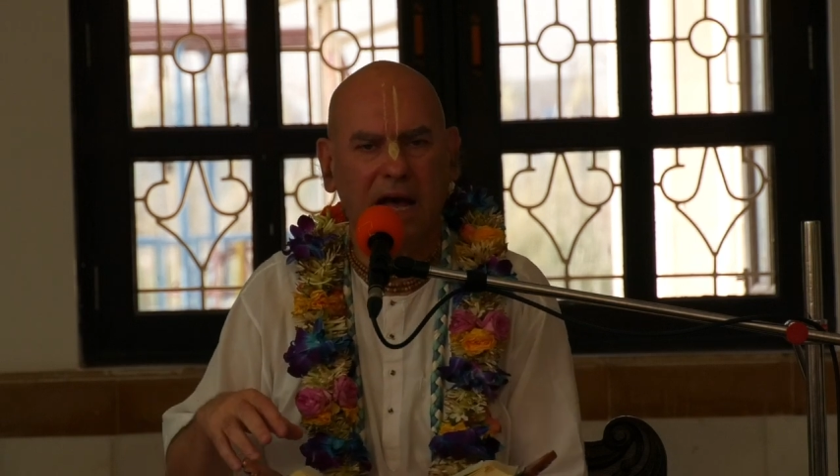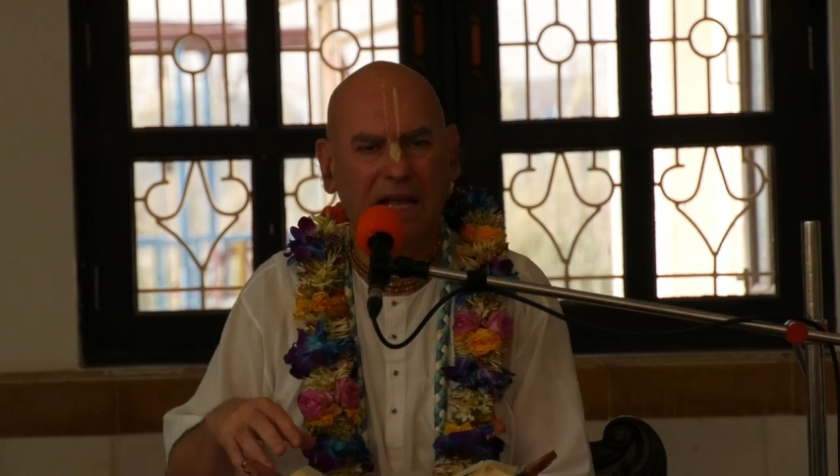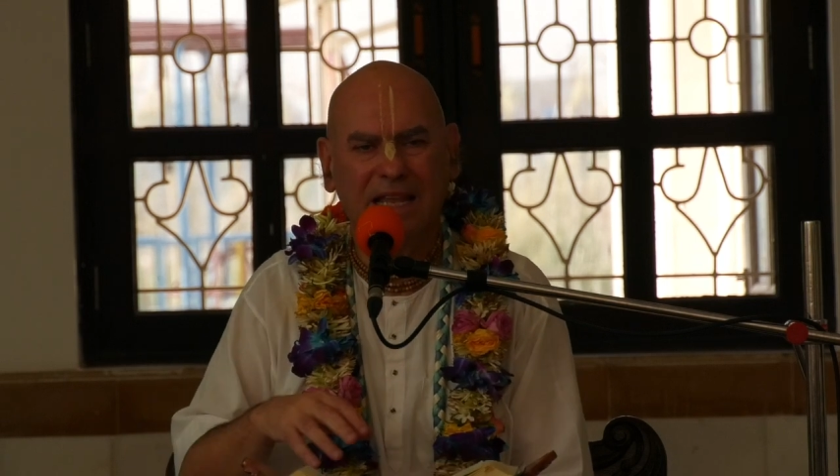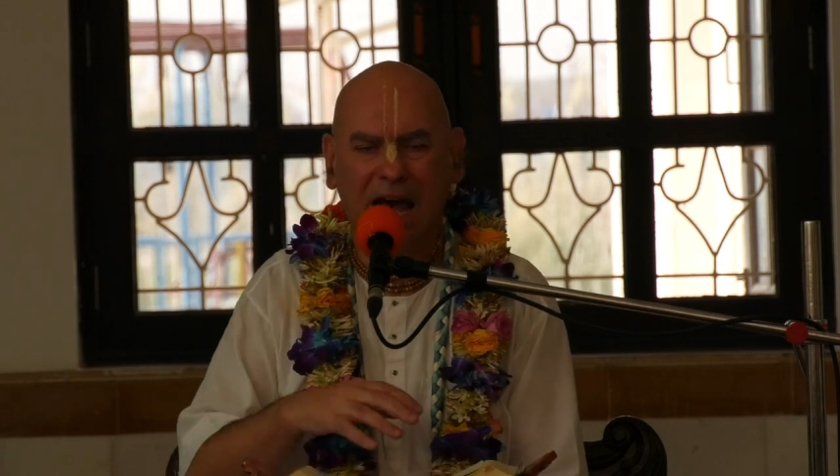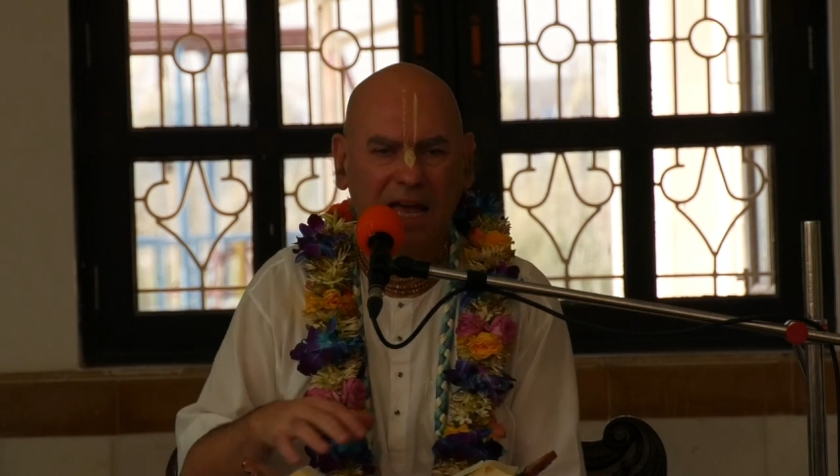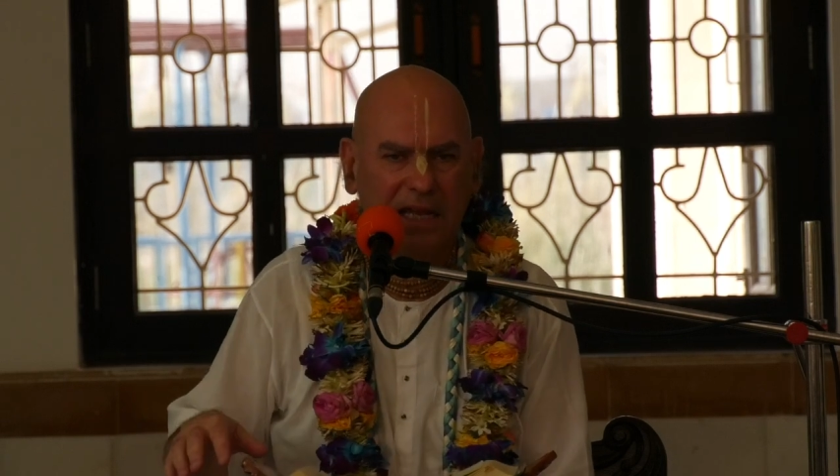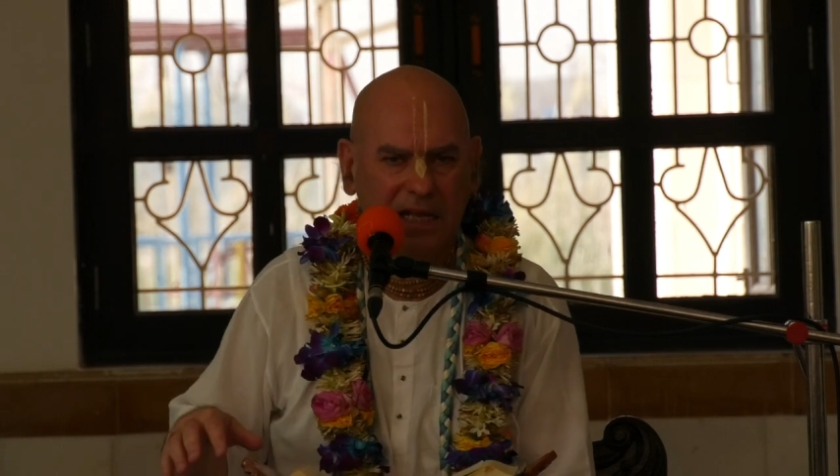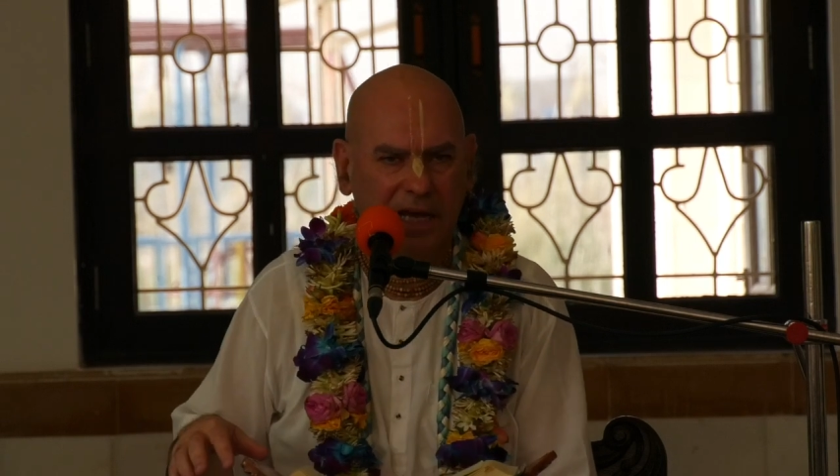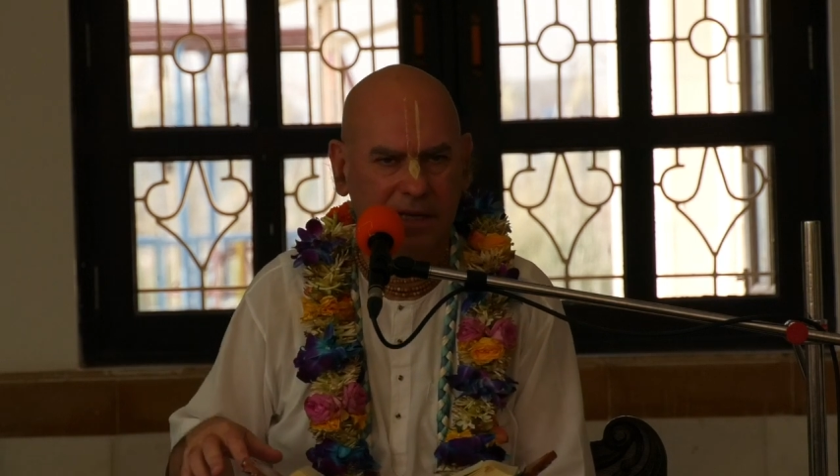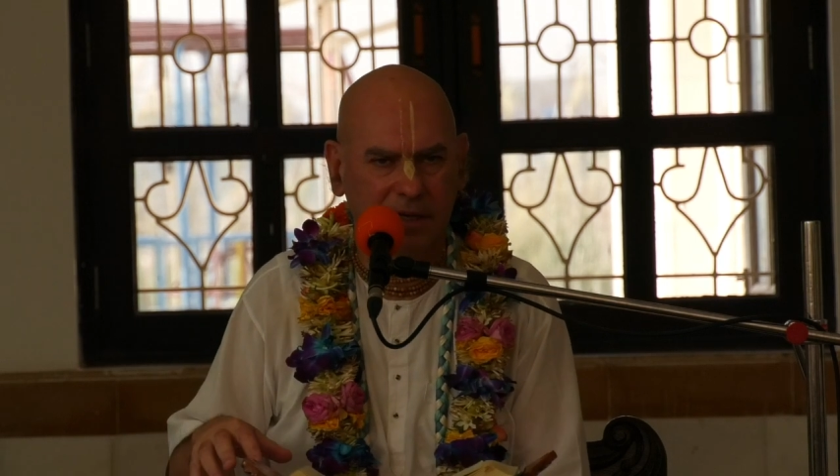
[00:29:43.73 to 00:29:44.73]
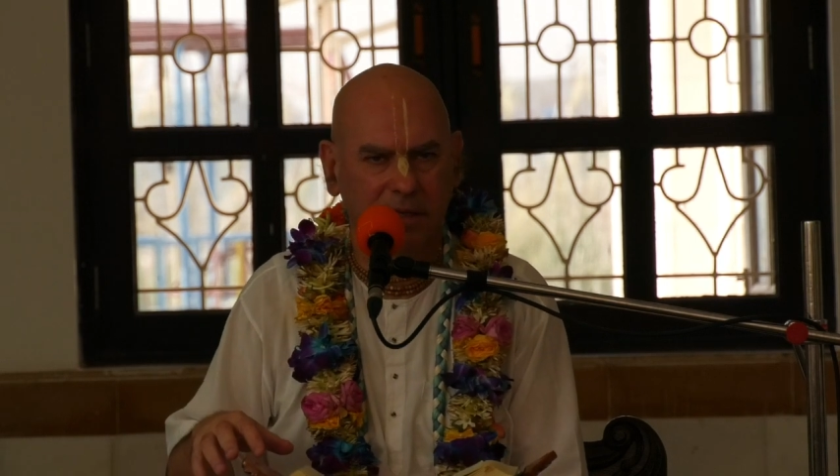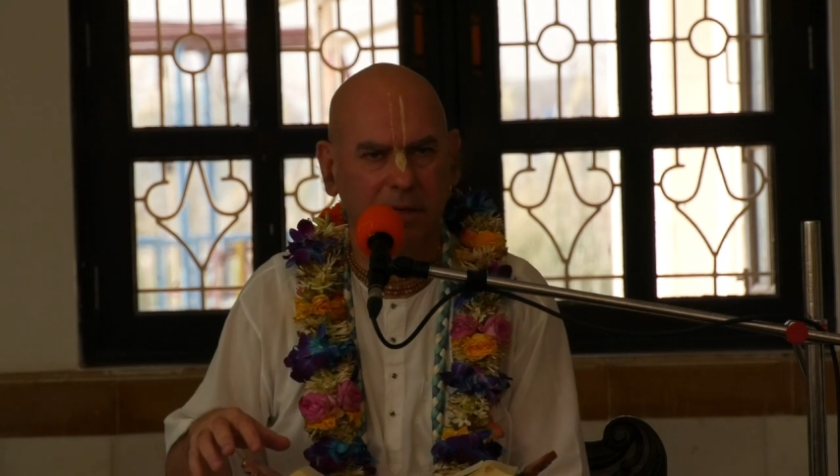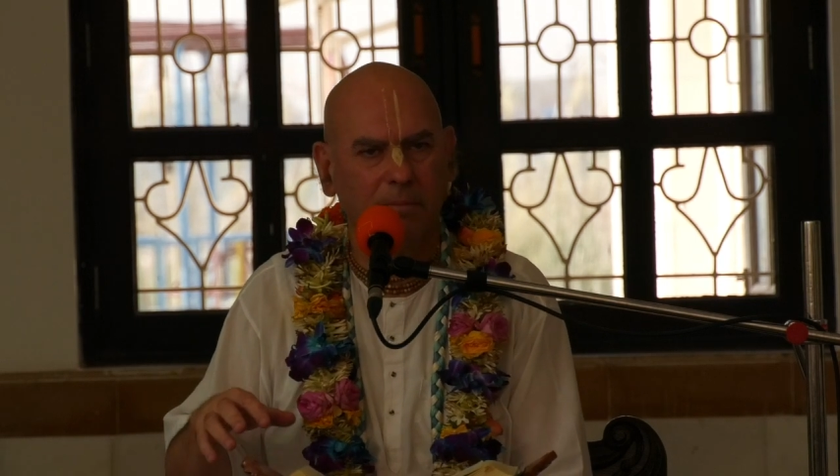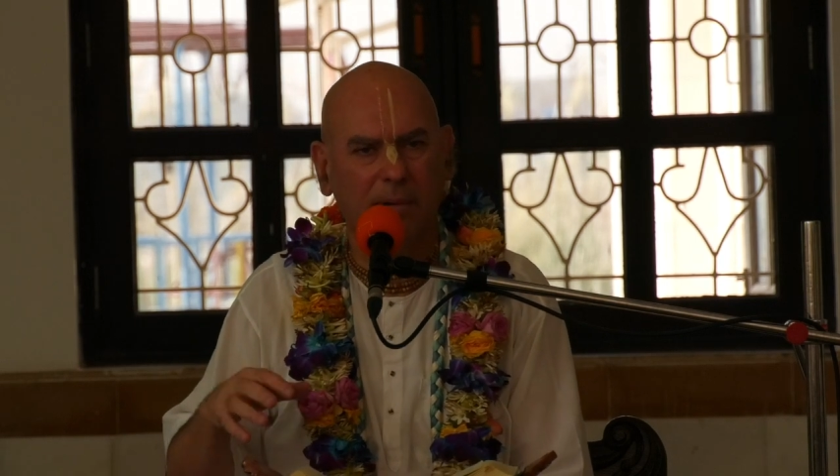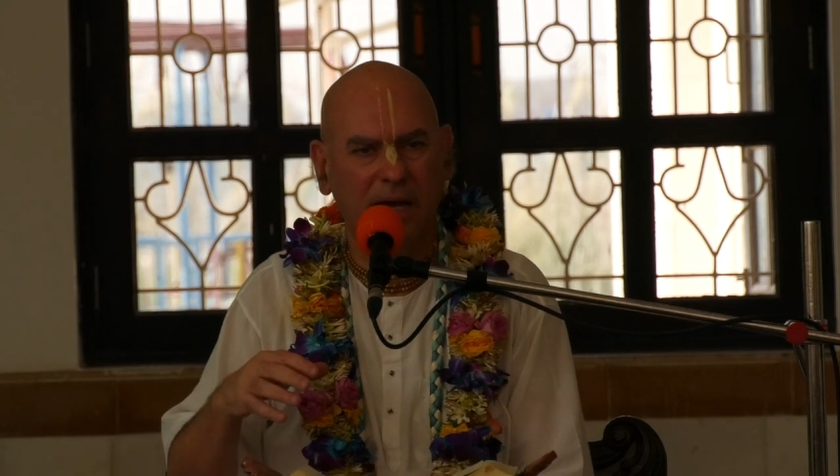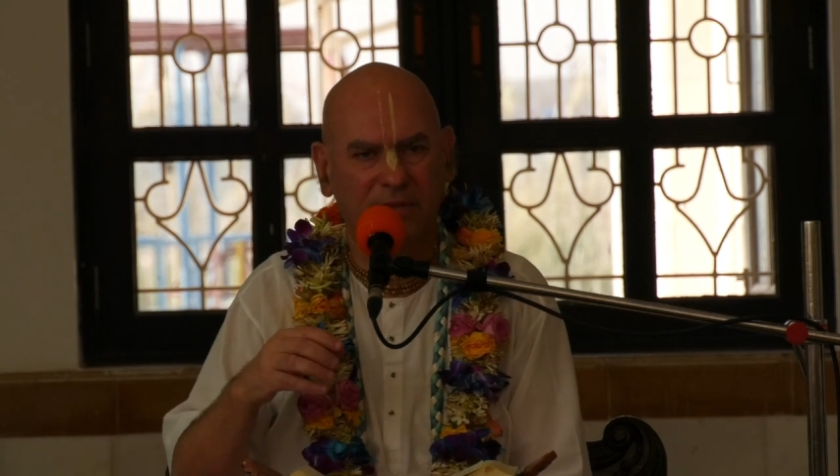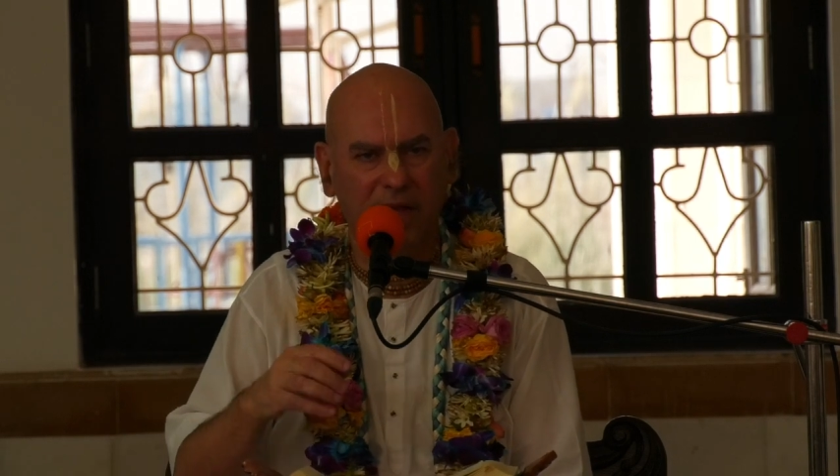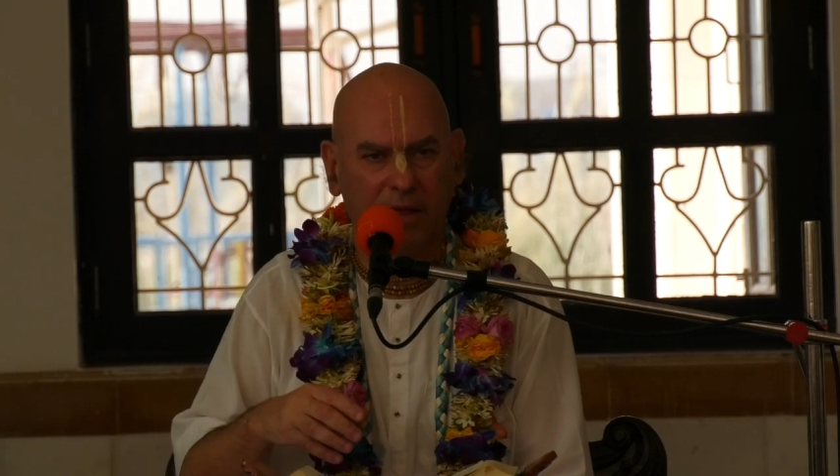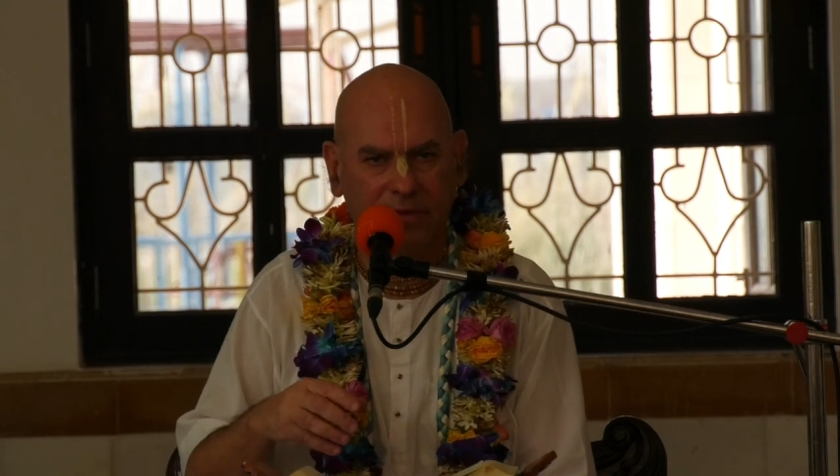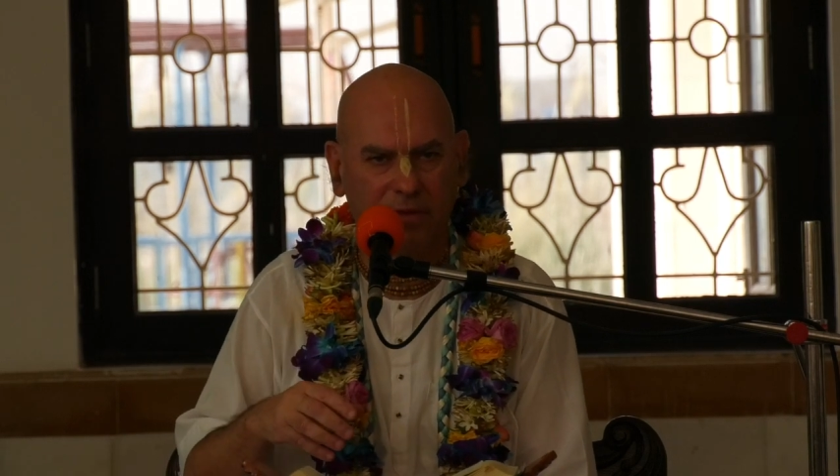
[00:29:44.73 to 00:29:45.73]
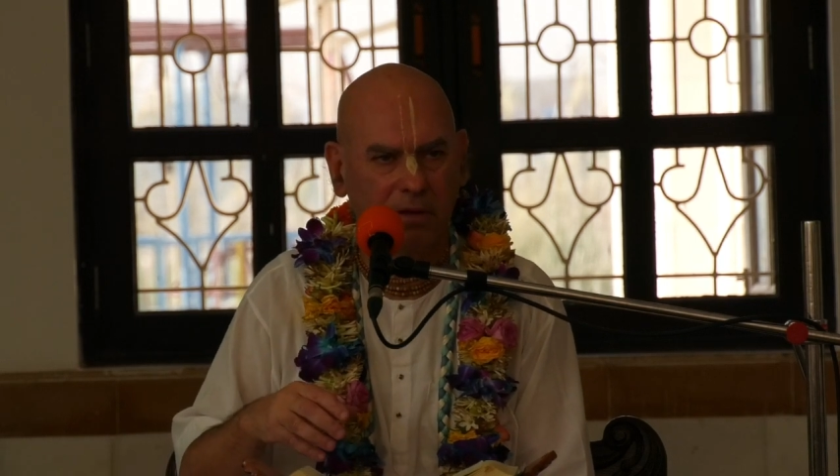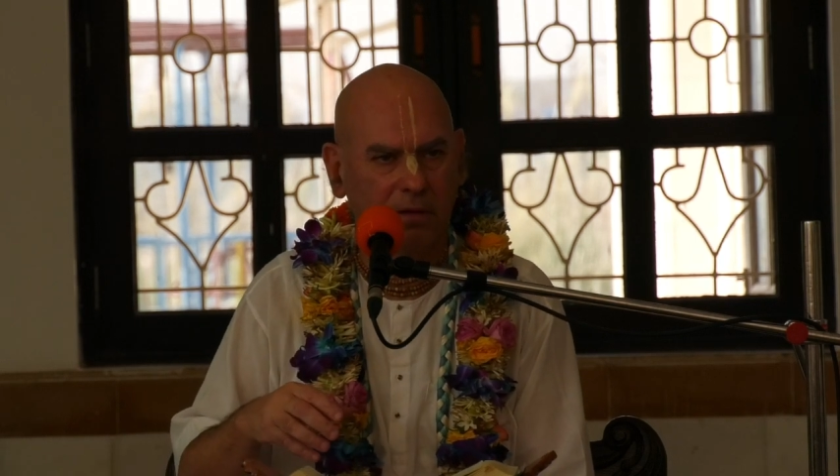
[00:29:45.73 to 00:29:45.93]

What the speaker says: annihilated by death.